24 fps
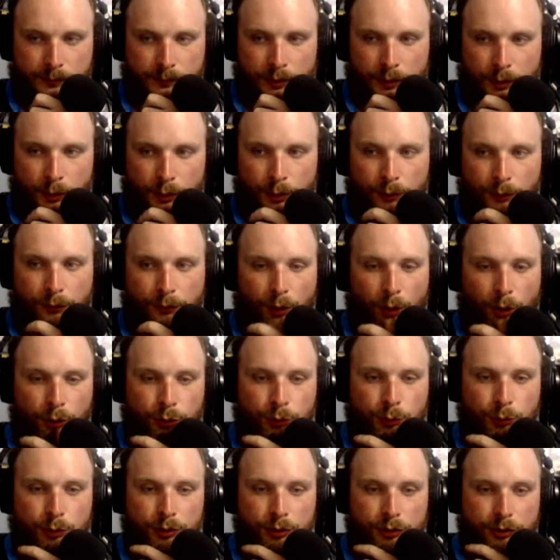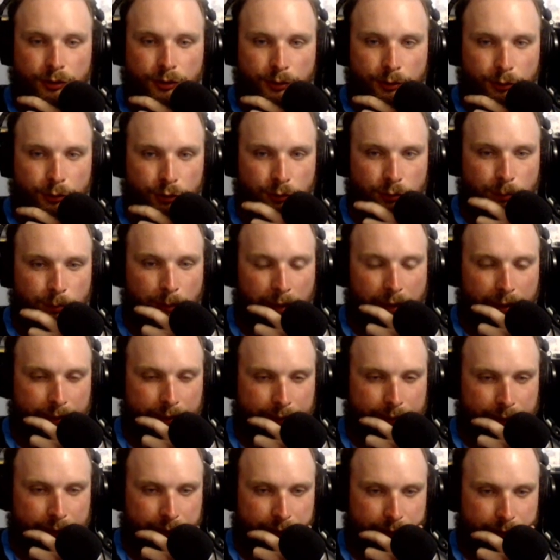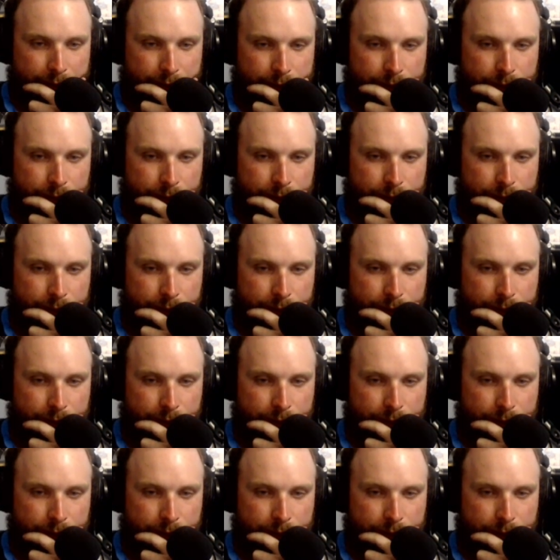Could have also considered just buying a